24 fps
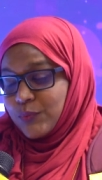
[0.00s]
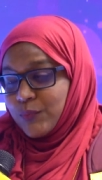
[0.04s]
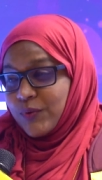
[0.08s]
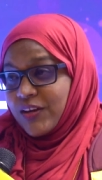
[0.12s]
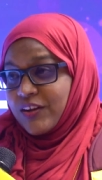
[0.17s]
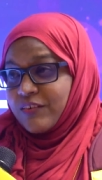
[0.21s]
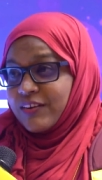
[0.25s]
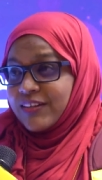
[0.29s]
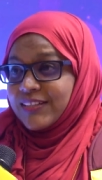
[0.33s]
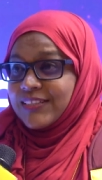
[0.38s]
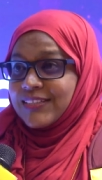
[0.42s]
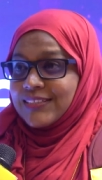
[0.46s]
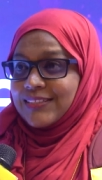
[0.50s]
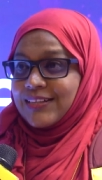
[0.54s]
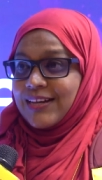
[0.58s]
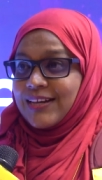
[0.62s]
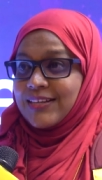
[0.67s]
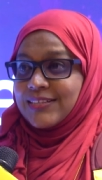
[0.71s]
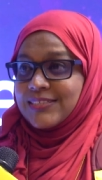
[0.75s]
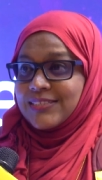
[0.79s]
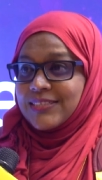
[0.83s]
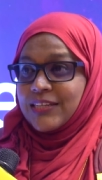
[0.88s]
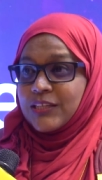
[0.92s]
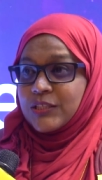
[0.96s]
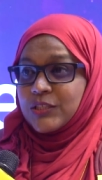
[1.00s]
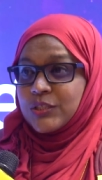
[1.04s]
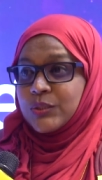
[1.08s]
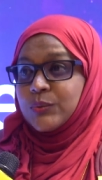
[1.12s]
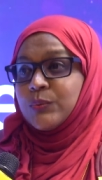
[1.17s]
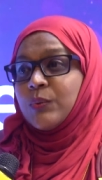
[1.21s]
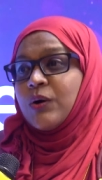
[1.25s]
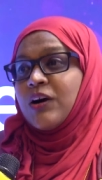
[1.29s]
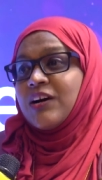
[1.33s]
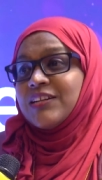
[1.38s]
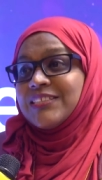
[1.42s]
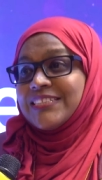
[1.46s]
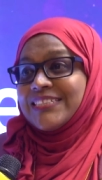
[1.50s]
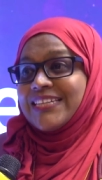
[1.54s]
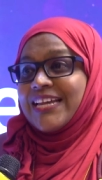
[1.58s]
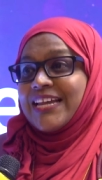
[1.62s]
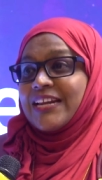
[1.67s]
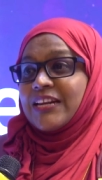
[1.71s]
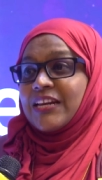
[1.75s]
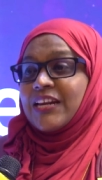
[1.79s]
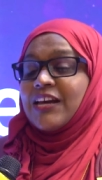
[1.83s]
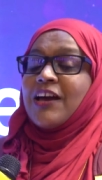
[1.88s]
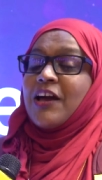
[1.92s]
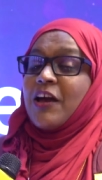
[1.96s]
So we are recognizing
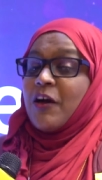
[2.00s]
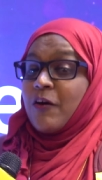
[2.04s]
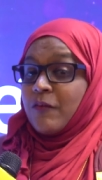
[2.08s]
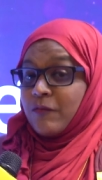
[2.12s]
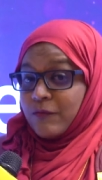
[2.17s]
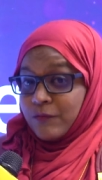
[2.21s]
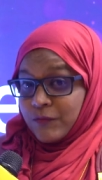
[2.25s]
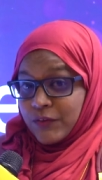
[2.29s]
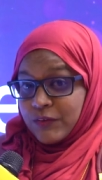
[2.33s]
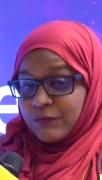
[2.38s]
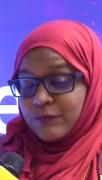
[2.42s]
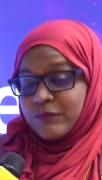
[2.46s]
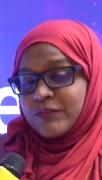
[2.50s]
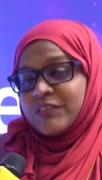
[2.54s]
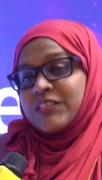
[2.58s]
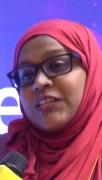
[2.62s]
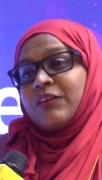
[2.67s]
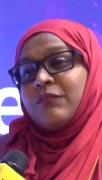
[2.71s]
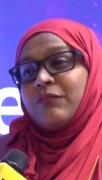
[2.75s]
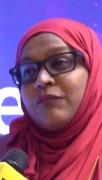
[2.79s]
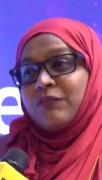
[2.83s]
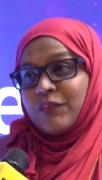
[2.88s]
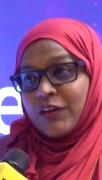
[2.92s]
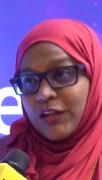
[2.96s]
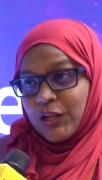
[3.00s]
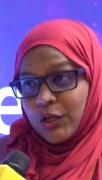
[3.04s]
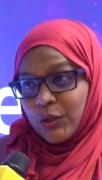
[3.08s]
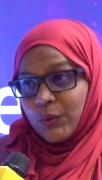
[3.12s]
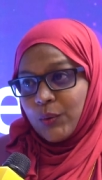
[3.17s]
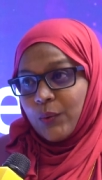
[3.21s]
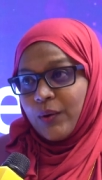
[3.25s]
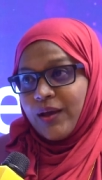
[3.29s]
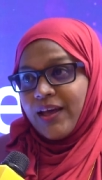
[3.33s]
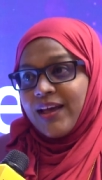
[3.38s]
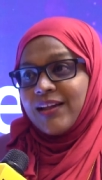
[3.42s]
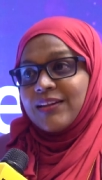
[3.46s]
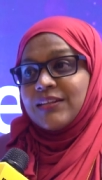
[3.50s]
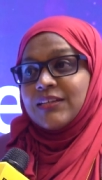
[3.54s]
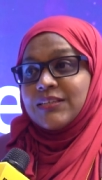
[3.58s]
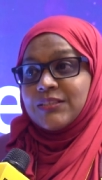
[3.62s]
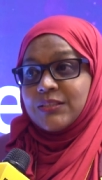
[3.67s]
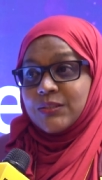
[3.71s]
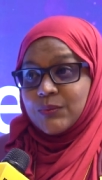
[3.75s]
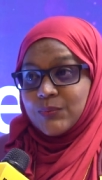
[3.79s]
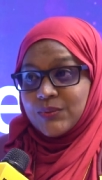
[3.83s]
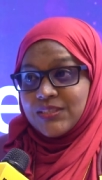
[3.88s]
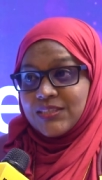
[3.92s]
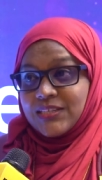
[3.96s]
250 fellow and
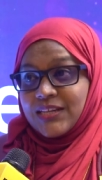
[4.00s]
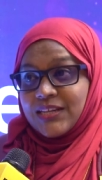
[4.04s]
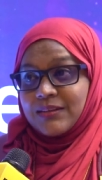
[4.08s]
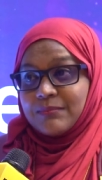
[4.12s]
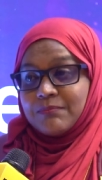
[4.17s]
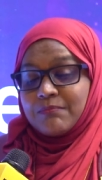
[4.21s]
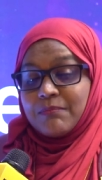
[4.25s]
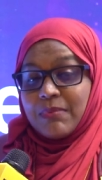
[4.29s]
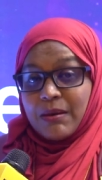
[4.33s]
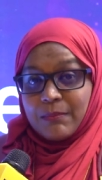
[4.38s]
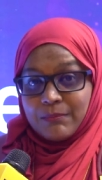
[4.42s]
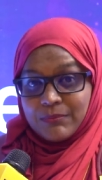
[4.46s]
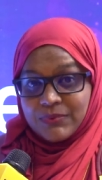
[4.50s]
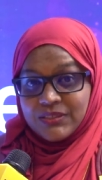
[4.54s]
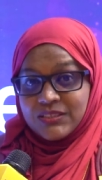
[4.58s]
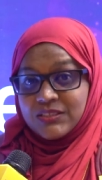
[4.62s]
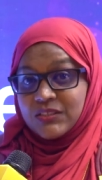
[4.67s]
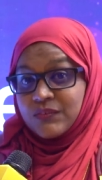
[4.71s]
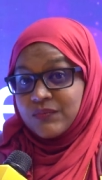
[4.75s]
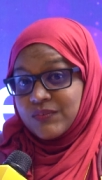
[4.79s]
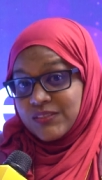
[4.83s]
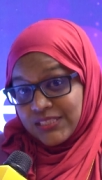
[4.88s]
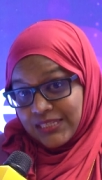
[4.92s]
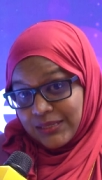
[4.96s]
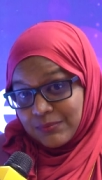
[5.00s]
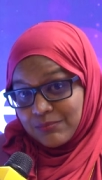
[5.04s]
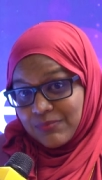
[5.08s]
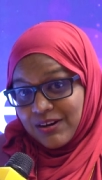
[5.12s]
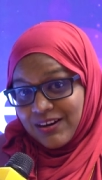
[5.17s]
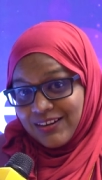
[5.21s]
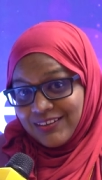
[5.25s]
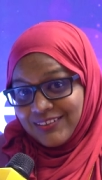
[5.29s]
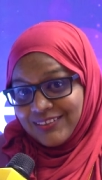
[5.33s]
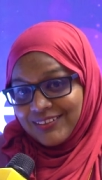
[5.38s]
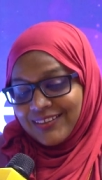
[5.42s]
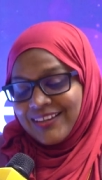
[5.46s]
associate members of CIMA.